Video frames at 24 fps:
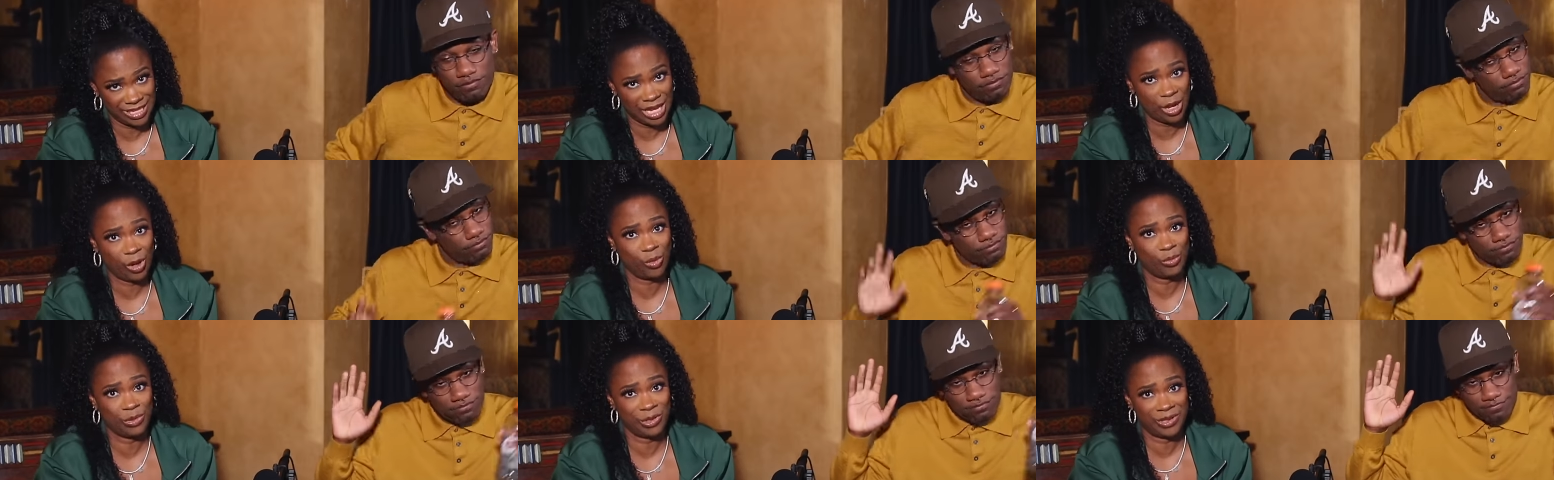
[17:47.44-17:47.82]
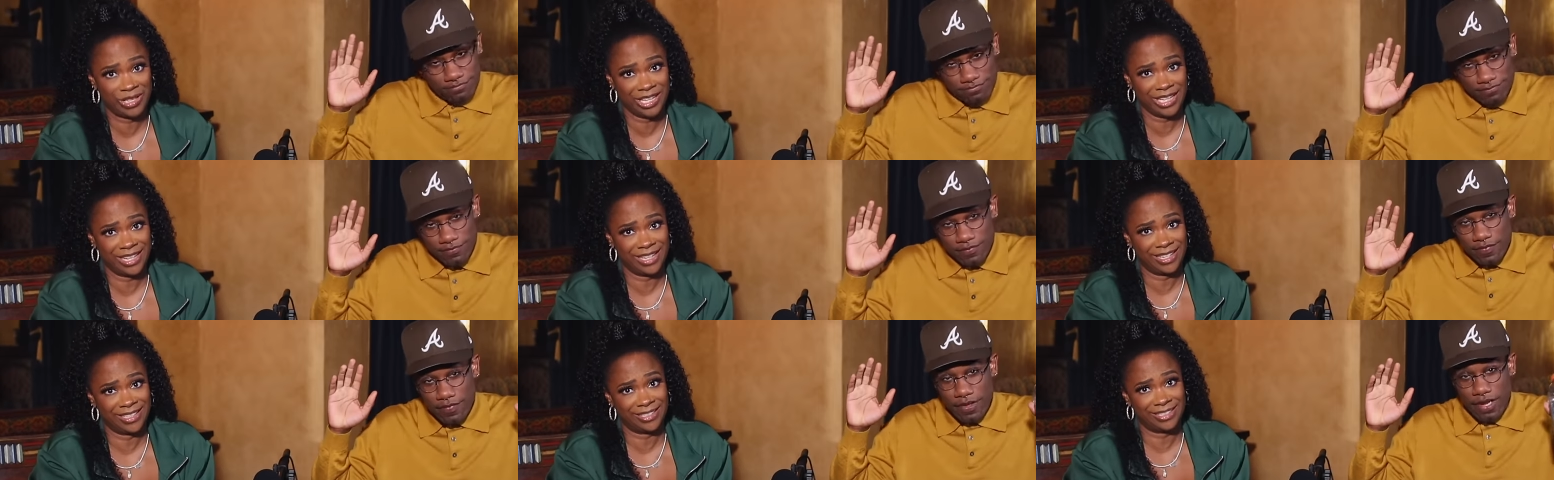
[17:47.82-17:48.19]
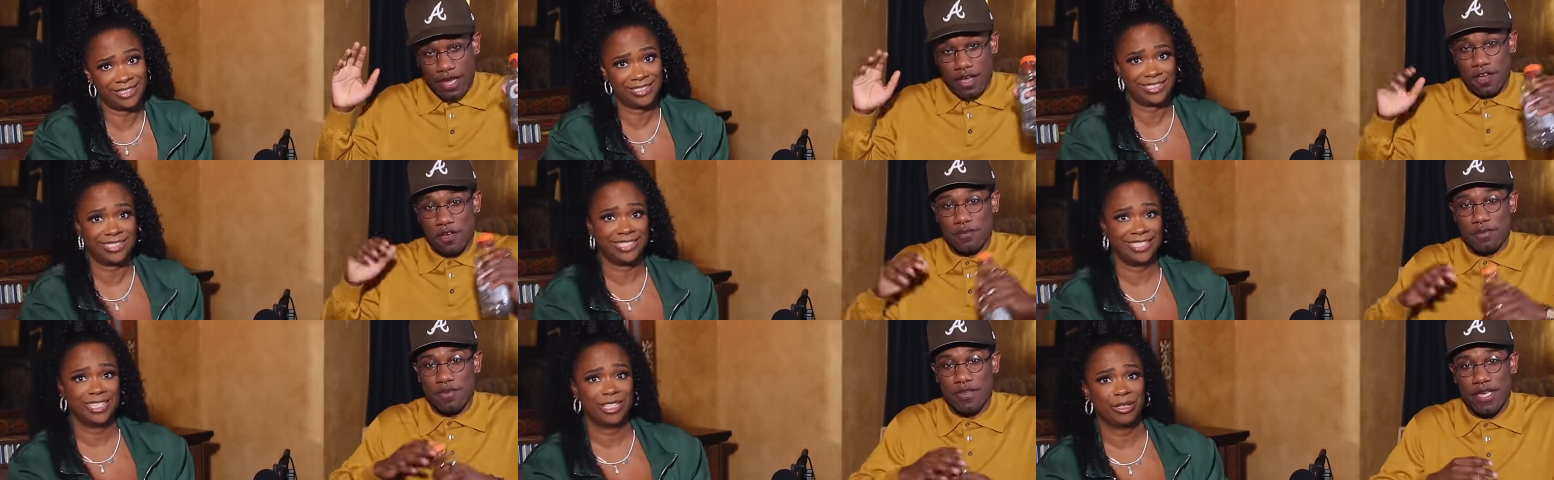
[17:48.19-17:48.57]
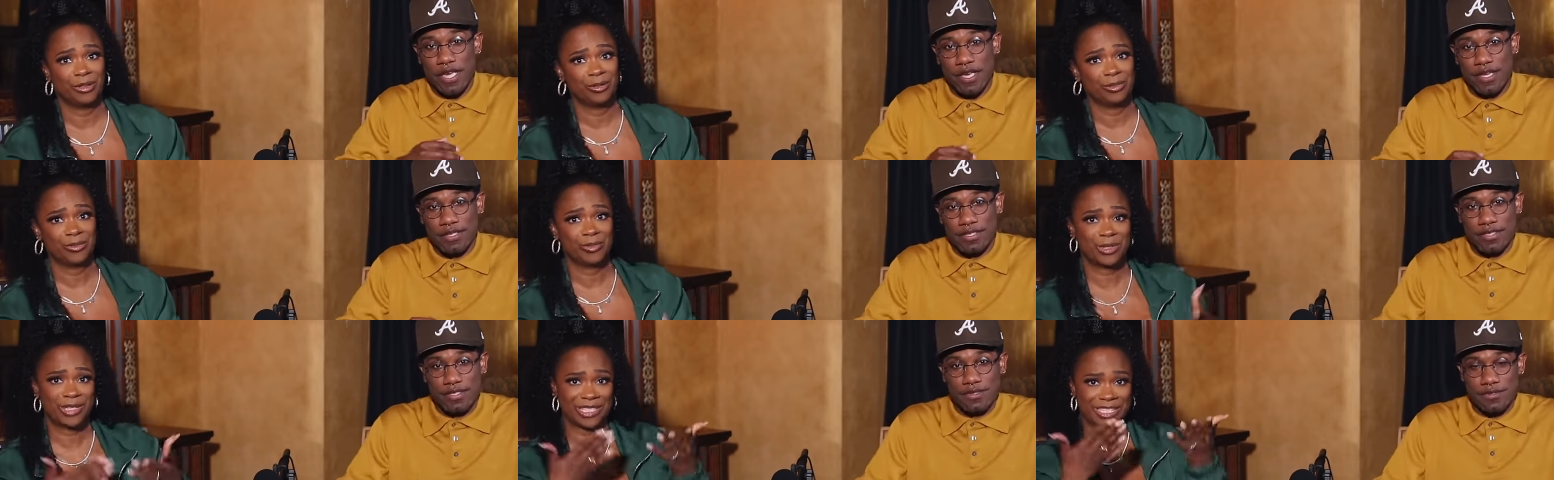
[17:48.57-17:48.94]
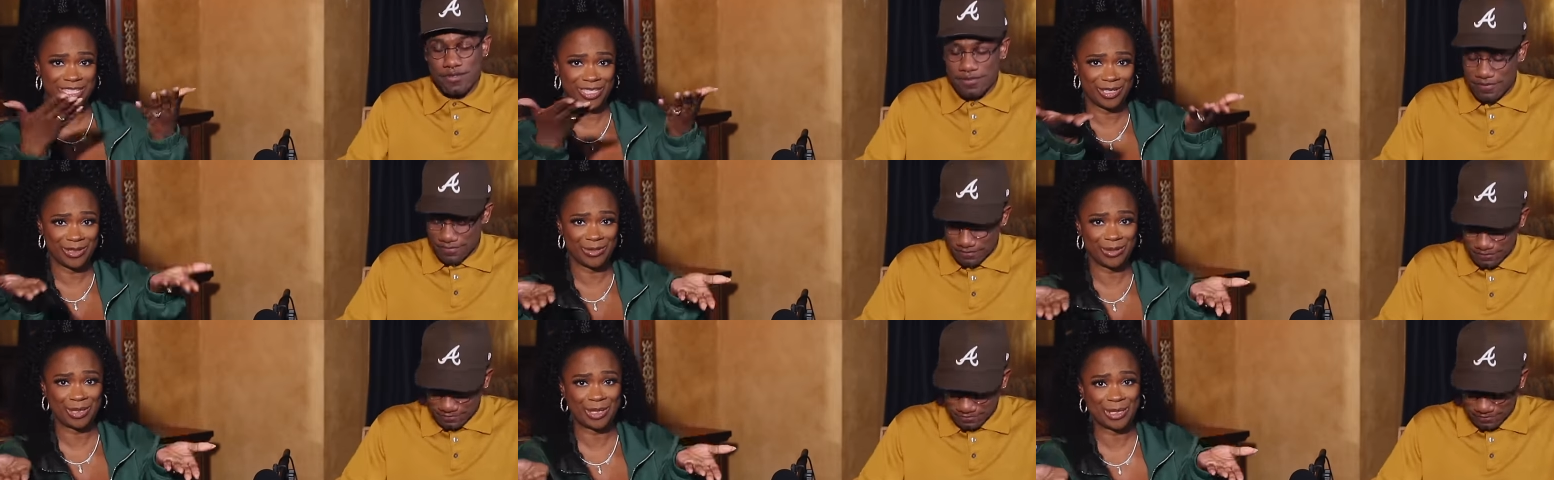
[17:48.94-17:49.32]
Speaker 1: I hope you can. See
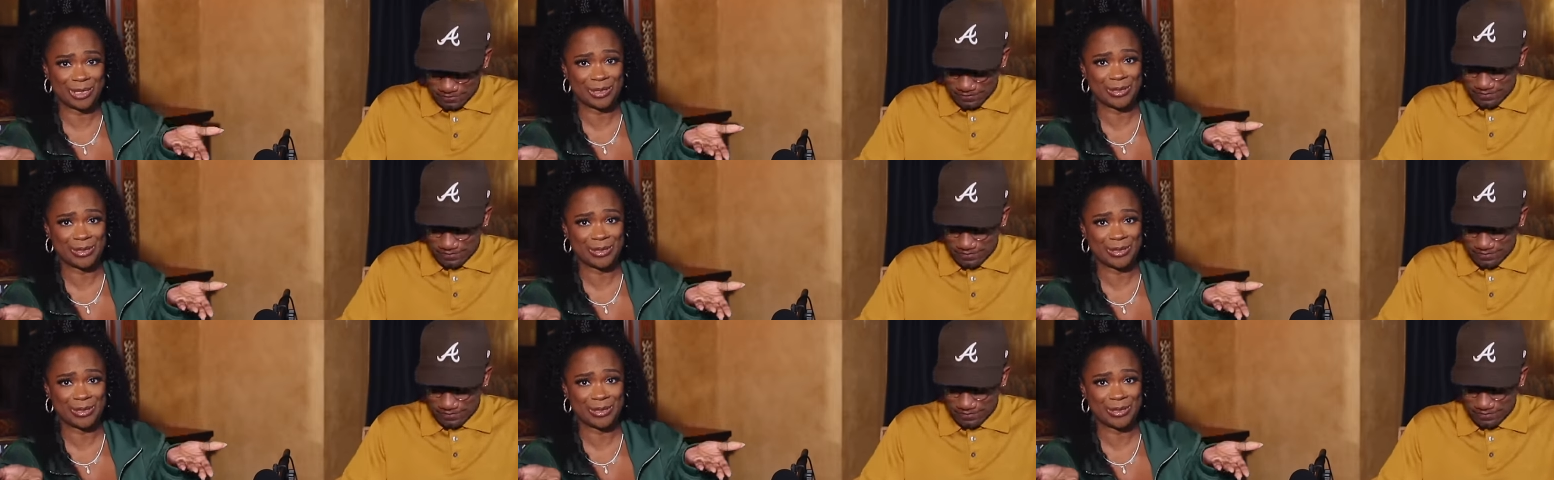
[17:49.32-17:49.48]
you